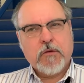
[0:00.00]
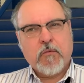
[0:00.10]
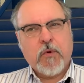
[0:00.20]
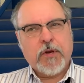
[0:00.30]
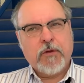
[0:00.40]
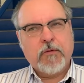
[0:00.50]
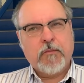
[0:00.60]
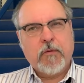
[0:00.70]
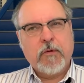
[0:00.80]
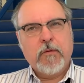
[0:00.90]
what you would,
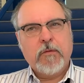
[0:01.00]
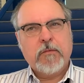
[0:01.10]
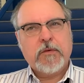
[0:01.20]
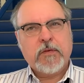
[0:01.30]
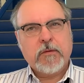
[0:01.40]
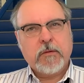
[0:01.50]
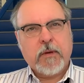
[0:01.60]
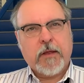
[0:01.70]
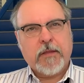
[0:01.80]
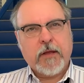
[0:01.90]

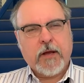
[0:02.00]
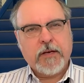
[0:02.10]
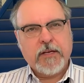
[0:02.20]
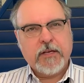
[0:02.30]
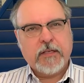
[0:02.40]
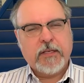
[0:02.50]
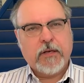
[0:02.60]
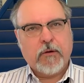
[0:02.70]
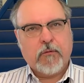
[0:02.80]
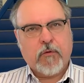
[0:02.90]
I think, ideally
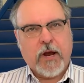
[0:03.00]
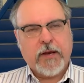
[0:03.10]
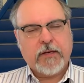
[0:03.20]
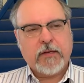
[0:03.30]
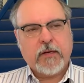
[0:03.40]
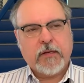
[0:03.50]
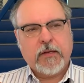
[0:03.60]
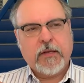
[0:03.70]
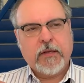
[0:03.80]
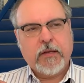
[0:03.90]
write
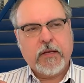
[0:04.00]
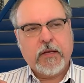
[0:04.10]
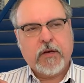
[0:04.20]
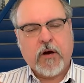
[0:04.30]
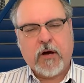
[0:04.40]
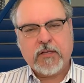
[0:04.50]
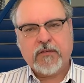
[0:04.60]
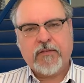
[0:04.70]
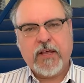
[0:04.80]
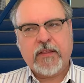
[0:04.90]
in the cause
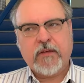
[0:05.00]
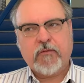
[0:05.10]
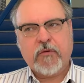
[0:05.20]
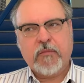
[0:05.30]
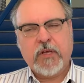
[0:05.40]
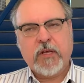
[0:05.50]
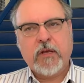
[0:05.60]
of death, it would be